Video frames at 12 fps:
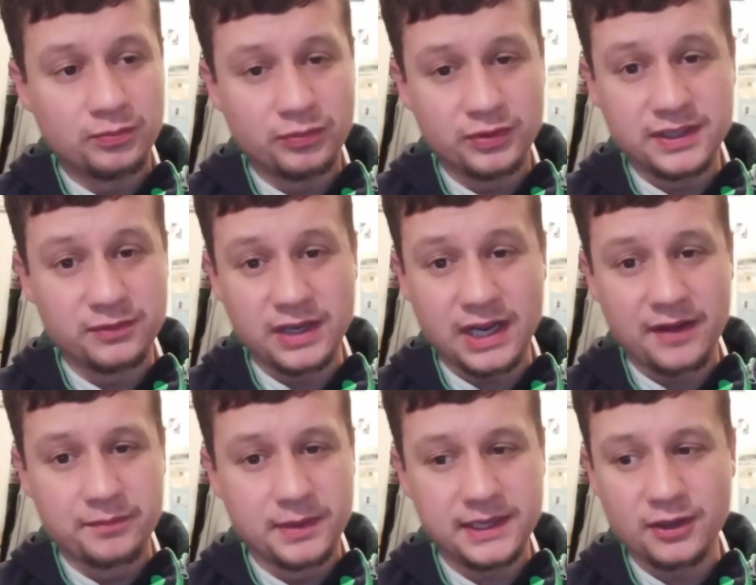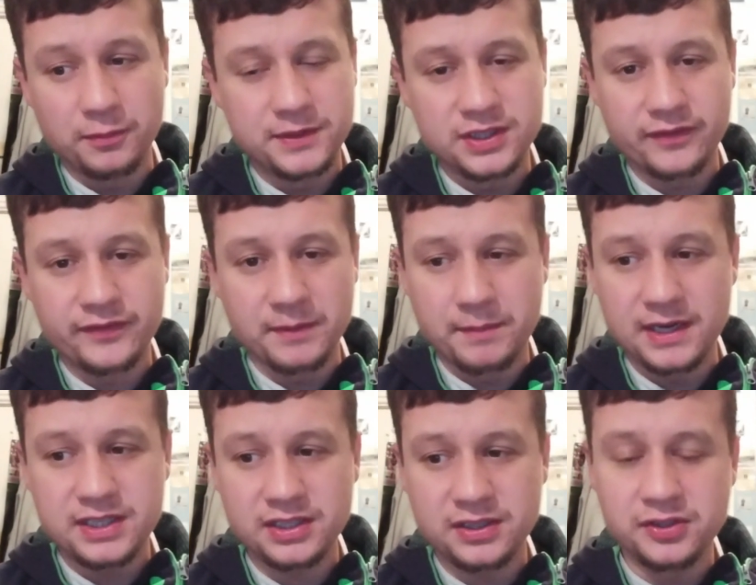we didn't really have many options off the
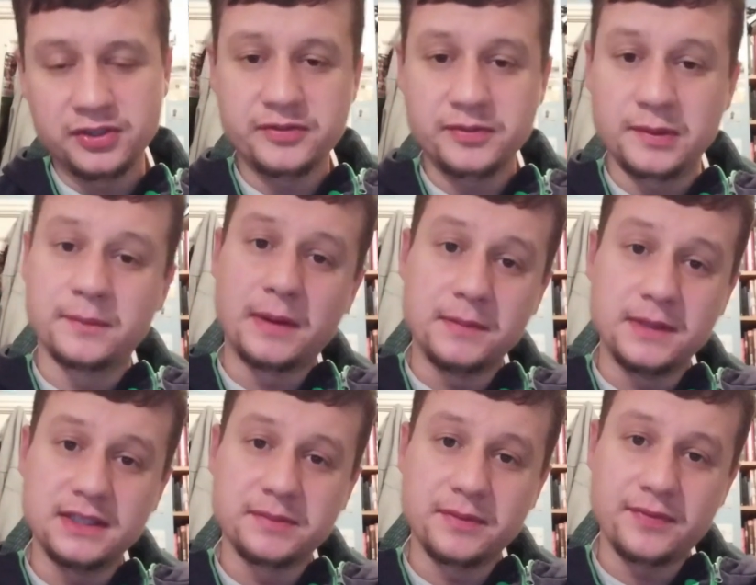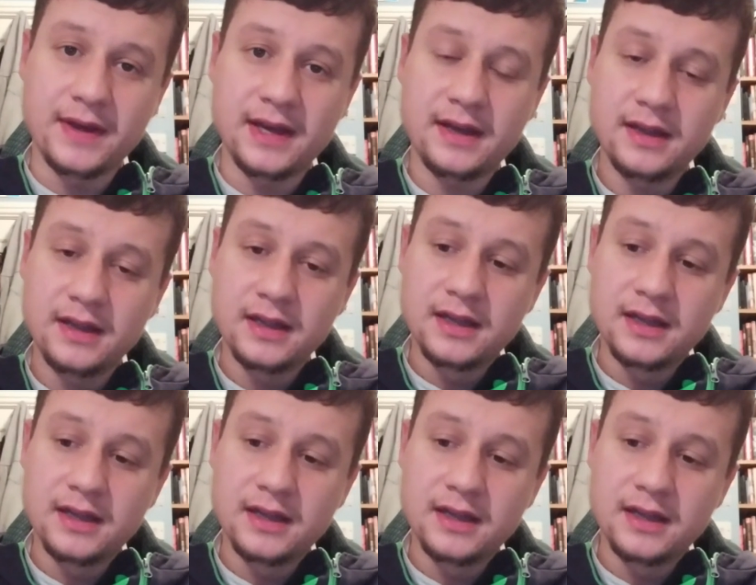bench to use for him. I mean, to be fair,